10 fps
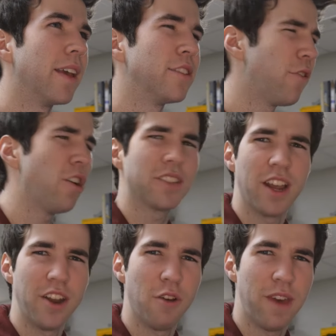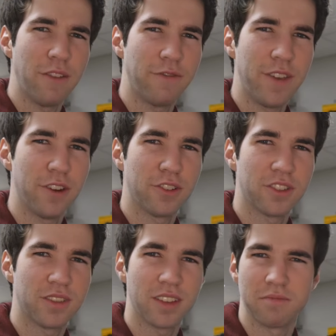as far as I know, that fear
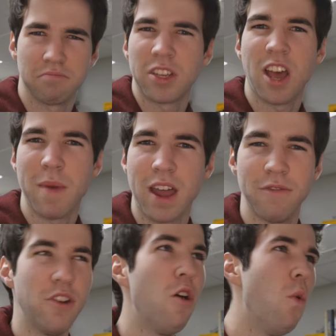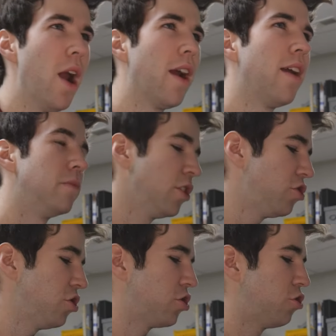just doesn't come out of nowhere.
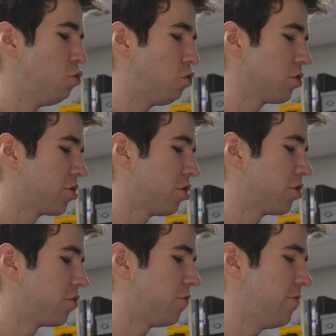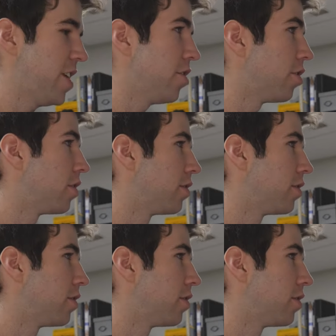Let's just Google search fear.